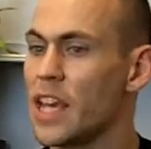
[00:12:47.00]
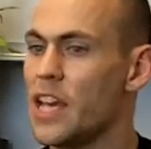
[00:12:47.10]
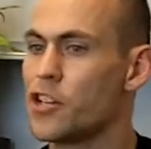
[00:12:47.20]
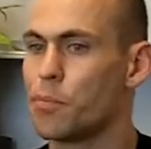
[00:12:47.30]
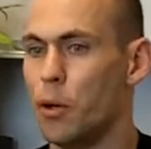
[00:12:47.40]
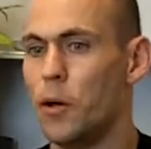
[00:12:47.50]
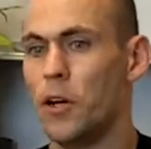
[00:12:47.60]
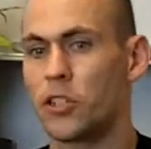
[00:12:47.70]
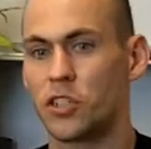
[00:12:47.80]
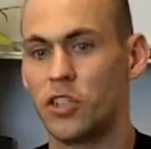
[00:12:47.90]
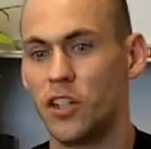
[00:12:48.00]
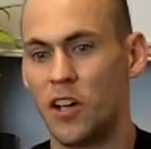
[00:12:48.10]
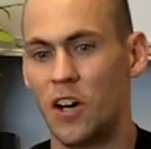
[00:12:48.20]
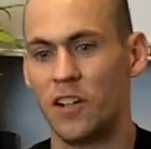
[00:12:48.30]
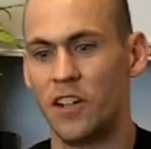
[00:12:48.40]
Each push
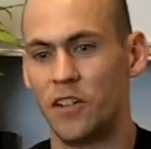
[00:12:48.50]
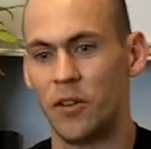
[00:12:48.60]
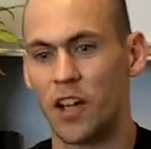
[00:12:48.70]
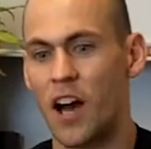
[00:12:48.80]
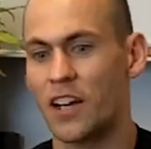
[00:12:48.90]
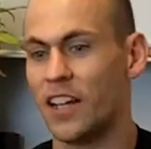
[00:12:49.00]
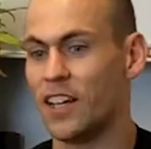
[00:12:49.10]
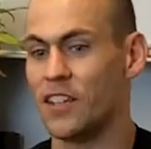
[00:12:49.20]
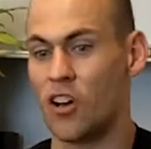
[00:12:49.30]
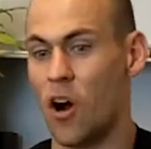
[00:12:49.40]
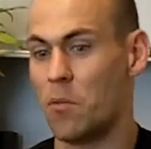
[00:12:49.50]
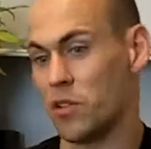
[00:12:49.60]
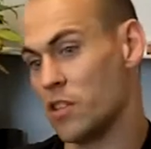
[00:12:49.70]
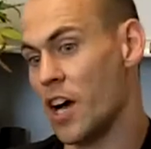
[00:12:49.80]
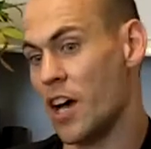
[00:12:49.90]
on with hockey is
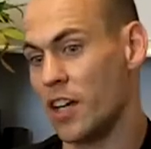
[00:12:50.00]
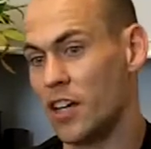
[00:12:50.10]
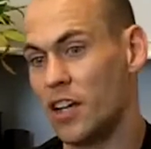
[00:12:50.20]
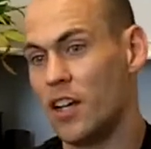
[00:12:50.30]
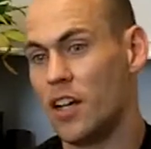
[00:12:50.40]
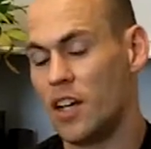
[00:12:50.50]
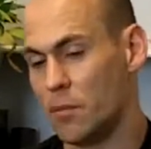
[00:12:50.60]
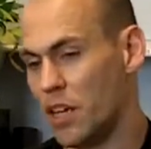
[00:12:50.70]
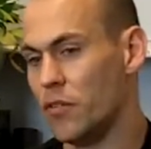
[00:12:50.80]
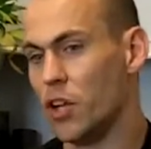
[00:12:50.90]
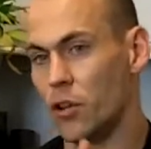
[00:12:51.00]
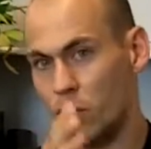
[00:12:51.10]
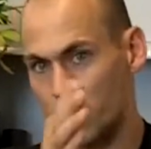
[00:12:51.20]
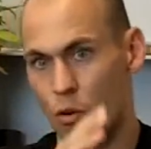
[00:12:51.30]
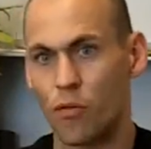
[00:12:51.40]
almost like, I mean, even though
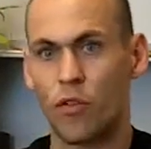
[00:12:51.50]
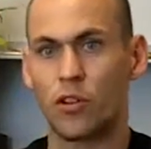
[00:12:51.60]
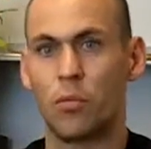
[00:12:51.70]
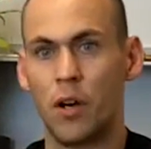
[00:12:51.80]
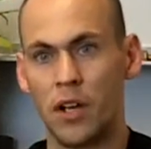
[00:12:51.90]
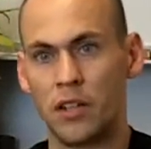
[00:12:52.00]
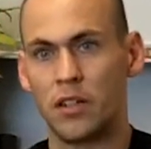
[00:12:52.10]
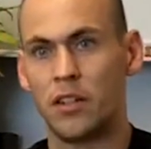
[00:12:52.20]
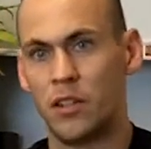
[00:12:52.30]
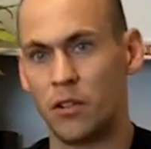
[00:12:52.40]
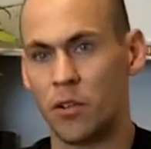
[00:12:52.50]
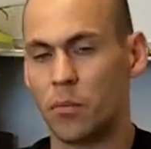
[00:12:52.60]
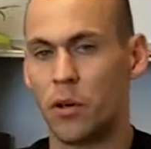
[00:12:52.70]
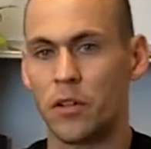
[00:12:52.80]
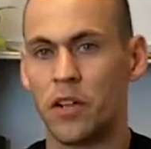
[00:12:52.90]
there is a more frontal plane, you know,
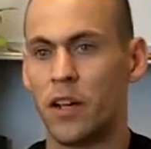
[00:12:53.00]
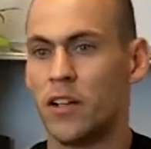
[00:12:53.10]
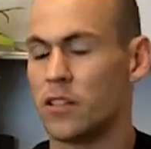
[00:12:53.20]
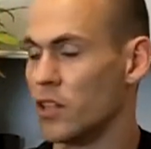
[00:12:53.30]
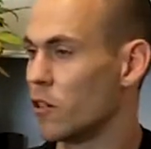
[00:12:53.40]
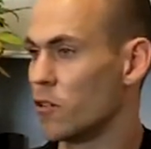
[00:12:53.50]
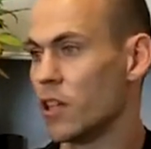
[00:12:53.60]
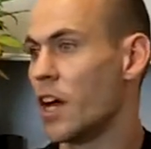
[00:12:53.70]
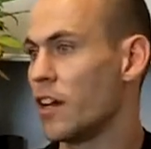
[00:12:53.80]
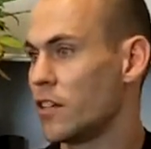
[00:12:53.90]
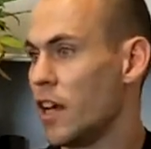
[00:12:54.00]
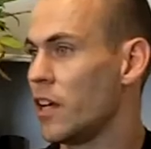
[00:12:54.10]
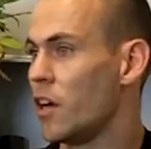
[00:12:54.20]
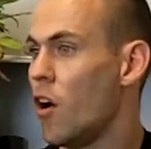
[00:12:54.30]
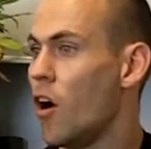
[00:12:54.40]
component there, is literally like
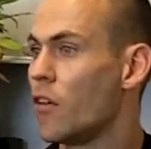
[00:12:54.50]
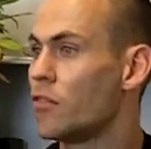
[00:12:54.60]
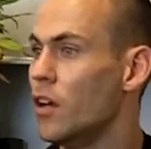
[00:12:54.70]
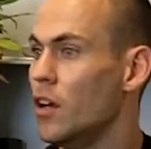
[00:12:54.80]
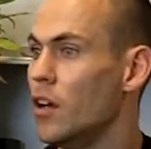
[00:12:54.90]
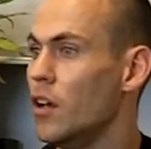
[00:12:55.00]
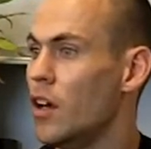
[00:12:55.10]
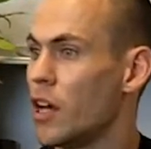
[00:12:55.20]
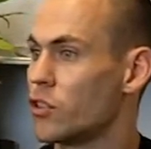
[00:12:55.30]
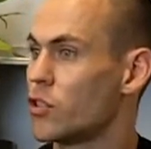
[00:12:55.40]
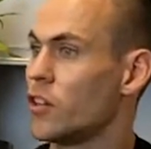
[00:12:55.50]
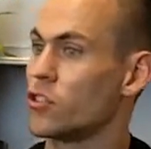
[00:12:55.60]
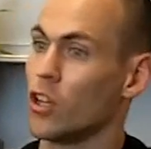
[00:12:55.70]
taking off or stride.